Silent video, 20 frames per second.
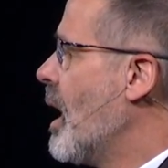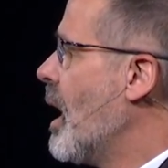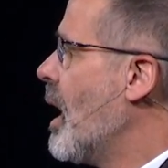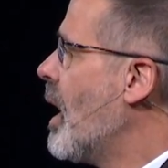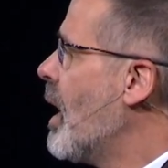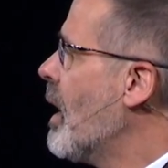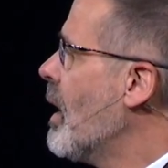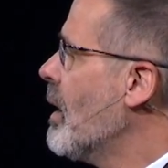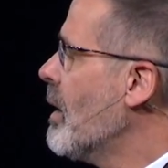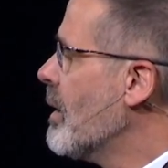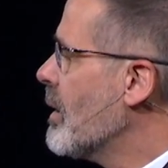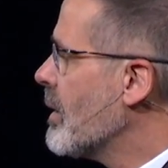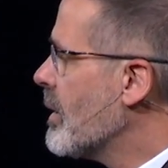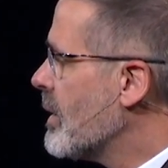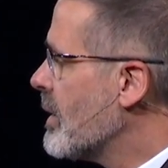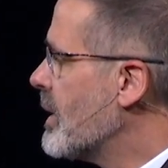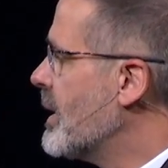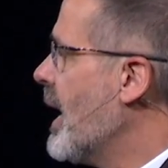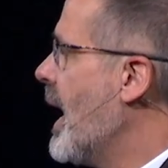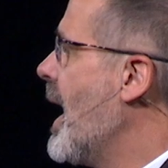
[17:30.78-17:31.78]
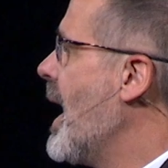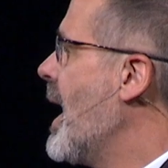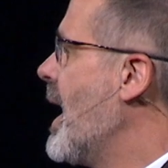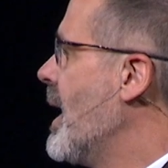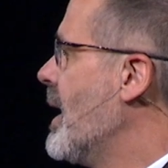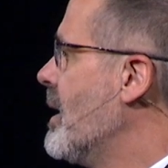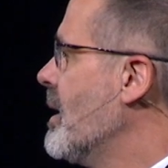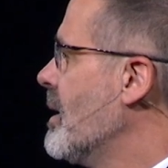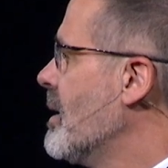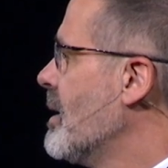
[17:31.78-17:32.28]
Our
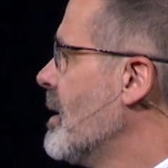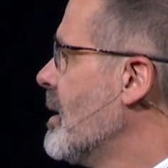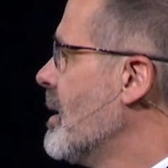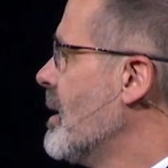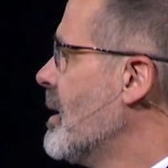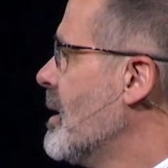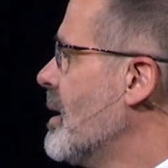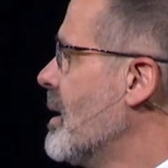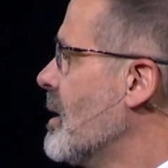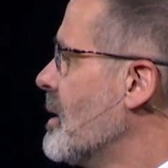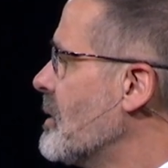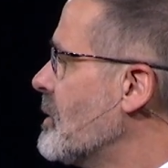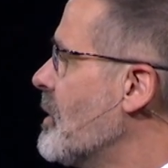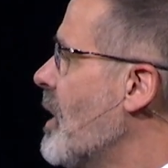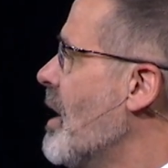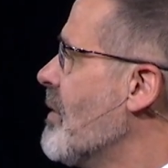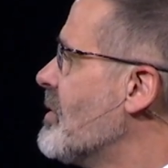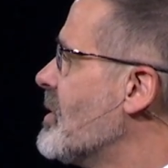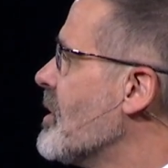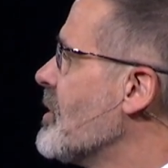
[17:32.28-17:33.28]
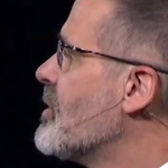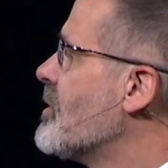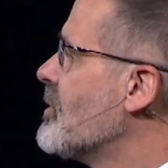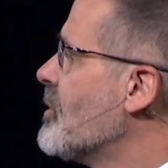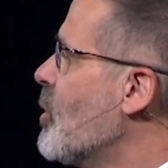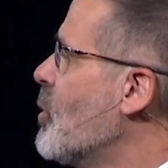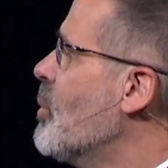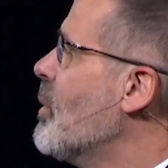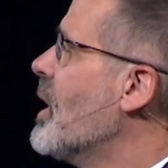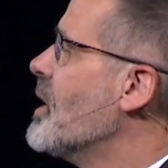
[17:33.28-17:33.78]
God loves us
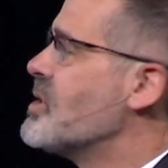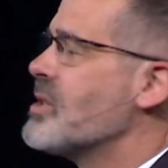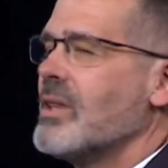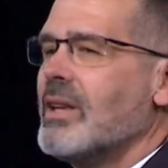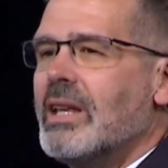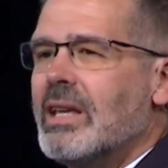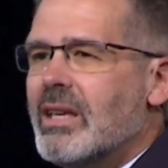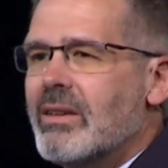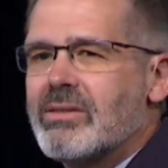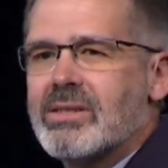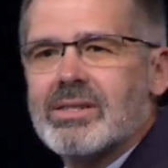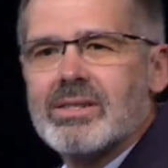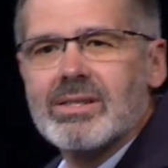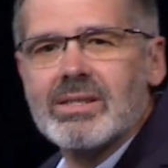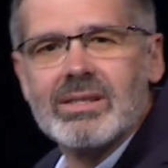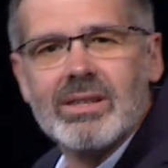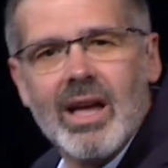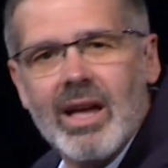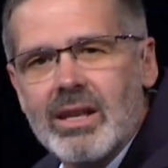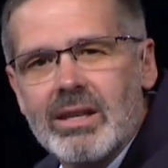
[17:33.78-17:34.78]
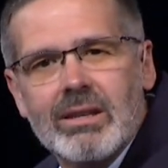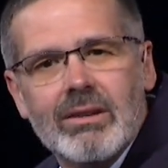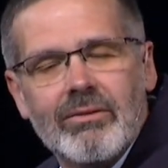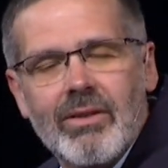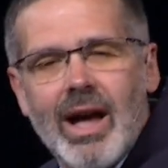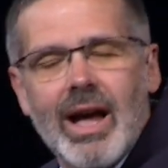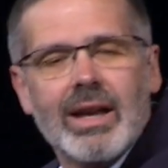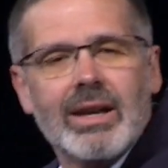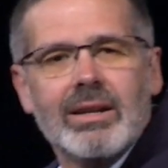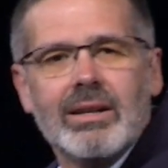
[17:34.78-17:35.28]
so much that he gives us his
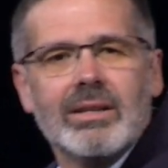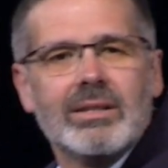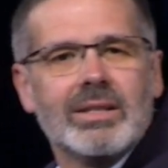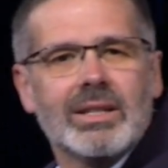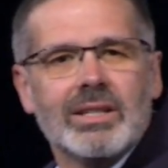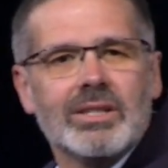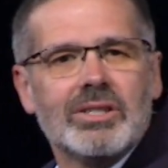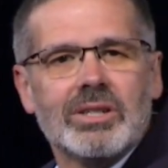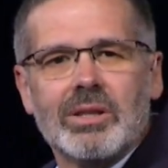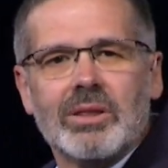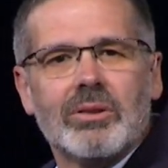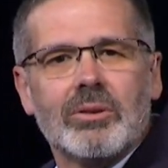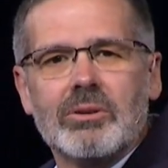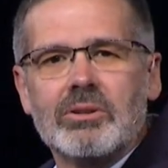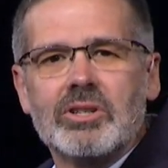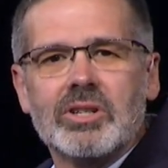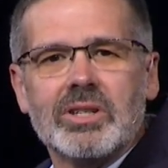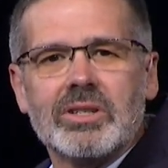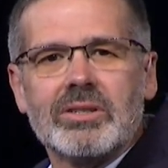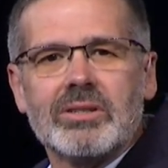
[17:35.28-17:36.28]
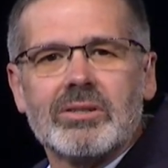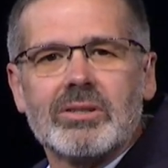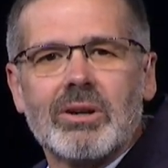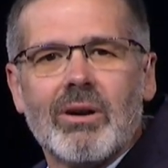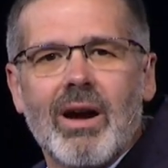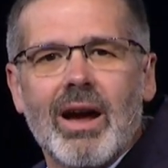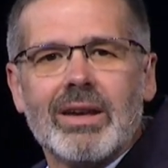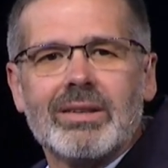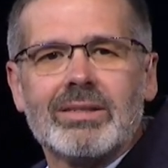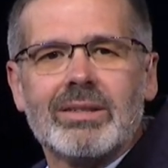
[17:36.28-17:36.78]
undivided attention through Jesus
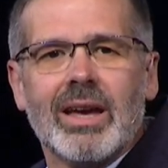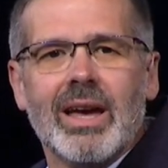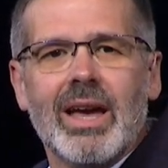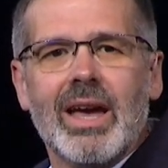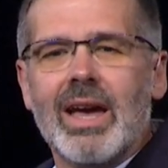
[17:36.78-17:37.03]
Christ.